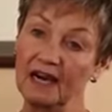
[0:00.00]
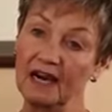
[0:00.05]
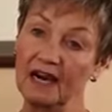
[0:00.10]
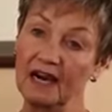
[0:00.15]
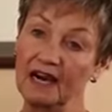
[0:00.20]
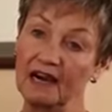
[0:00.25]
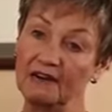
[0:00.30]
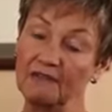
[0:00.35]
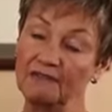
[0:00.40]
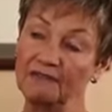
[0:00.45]

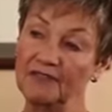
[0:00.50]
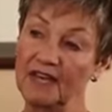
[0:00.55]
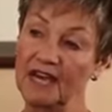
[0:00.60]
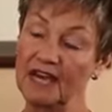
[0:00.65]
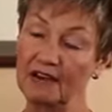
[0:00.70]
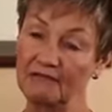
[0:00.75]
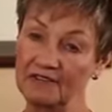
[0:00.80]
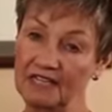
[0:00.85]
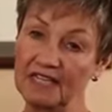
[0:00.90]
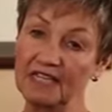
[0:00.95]
of the
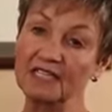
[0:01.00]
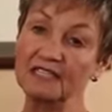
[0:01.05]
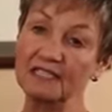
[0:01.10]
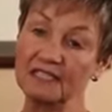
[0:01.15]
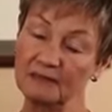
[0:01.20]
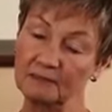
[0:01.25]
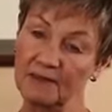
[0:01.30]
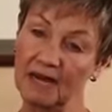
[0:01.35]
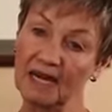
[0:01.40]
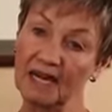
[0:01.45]
heaviness
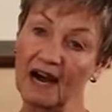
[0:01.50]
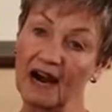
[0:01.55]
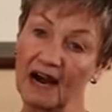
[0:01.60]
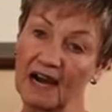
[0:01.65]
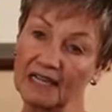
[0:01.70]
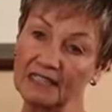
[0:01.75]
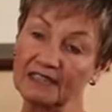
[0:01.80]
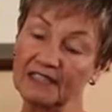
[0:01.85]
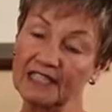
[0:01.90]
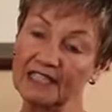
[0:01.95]
in my
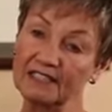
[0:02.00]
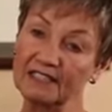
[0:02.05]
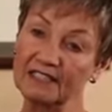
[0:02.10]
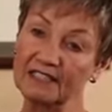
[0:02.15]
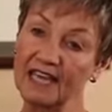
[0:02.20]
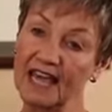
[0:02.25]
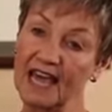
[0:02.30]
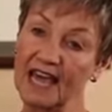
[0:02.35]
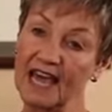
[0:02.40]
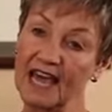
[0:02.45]

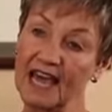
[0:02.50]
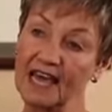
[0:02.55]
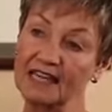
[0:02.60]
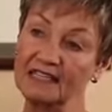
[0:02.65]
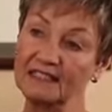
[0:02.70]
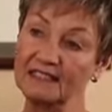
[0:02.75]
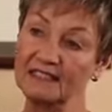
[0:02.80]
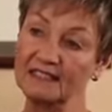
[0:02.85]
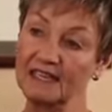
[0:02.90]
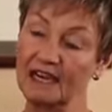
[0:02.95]
eyelids
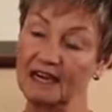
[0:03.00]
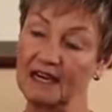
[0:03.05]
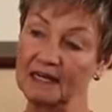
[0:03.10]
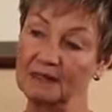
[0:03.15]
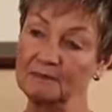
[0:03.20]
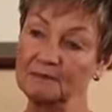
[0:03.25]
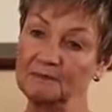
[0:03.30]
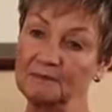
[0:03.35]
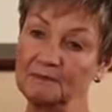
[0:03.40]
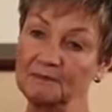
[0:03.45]
and
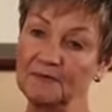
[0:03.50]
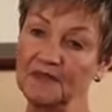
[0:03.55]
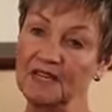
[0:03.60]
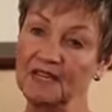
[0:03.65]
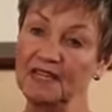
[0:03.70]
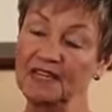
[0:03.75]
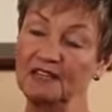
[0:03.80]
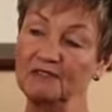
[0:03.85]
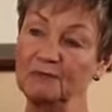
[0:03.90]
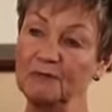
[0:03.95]

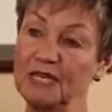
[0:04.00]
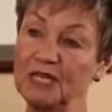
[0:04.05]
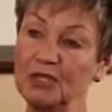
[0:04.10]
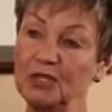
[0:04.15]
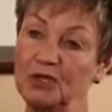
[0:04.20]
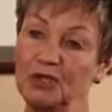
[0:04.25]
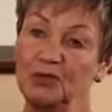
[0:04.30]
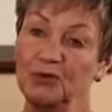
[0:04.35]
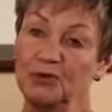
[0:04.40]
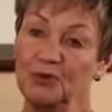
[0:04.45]
give me a
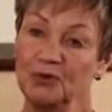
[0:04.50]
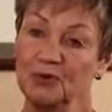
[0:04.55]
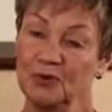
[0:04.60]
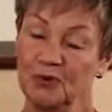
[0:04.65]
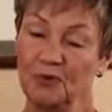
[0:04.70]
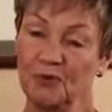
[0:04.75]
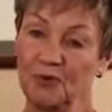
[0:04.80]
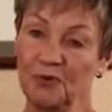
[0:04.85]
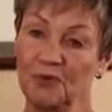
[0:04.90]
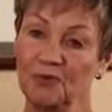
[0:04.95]
new
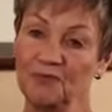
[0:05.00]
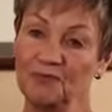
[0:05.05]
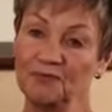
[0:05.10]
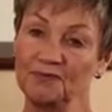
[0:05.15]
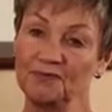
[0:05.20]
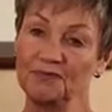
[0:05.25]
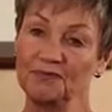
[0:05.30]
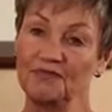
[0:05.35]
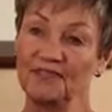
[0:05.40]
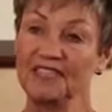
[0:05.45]

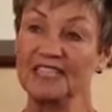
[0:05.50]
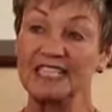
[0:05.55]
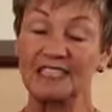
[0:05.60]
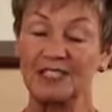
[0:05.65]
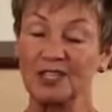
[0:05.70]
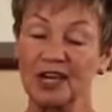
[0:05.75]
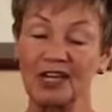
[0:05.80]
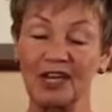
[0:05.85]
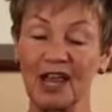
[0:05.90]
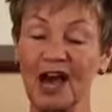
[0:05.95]

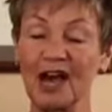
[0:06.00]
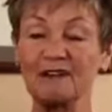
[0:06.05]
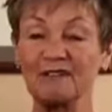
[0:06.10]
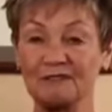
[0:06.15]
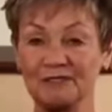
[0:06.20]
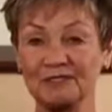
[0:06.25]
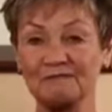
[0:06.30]
lease on life.